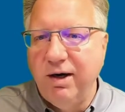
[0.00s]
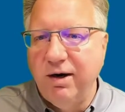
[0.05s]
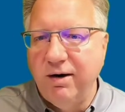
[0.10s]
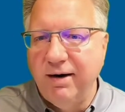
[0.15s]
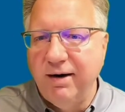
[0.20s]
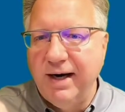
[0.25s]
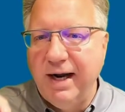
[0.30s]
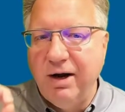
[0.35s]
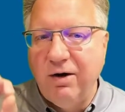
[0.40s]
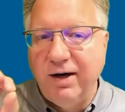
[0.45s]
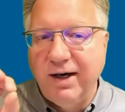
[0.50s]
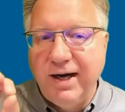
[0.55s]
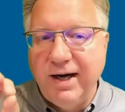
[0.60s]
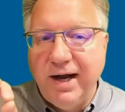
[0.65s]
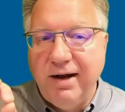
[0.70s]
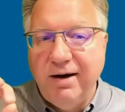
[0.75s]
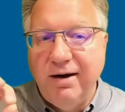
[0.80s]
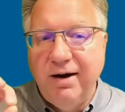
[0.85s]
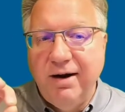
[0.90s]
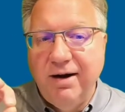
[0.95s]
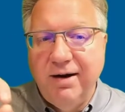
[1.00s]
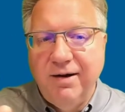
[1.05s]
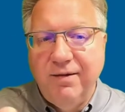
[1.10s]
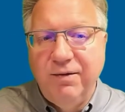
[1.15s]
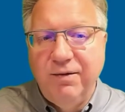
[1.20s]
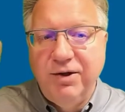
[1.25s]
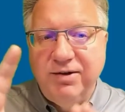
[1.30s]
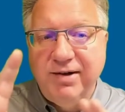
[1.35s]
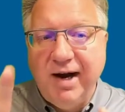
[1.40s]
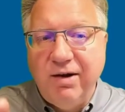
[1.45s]
Now, again, you
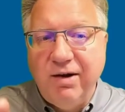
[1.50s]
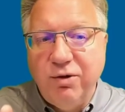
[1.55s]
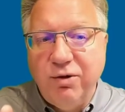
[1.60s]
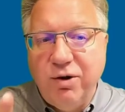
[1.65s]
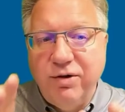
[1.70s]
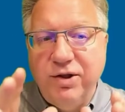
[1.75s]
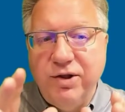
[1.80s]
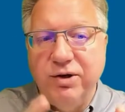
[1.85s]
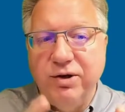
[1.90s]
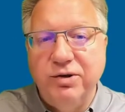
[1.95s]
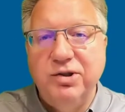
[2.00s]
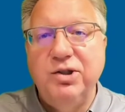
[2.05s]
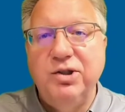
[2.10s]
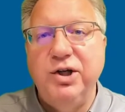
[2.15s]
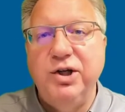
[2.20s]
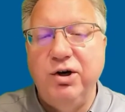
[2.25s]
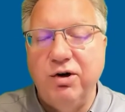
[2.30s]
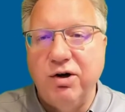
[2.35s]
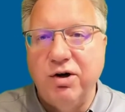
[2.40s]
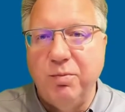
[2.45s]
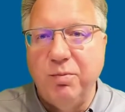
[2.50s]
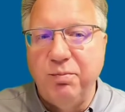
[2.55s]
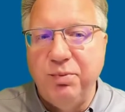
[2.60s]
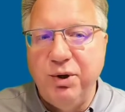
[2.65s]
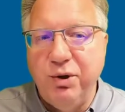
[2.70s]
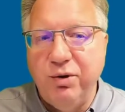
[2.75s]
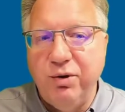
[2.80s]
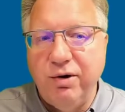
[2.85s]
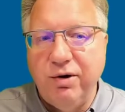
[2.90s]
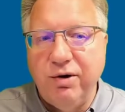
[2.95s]
download those to your
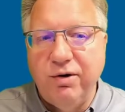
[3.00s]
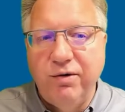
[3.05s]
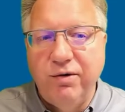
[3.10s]
computer.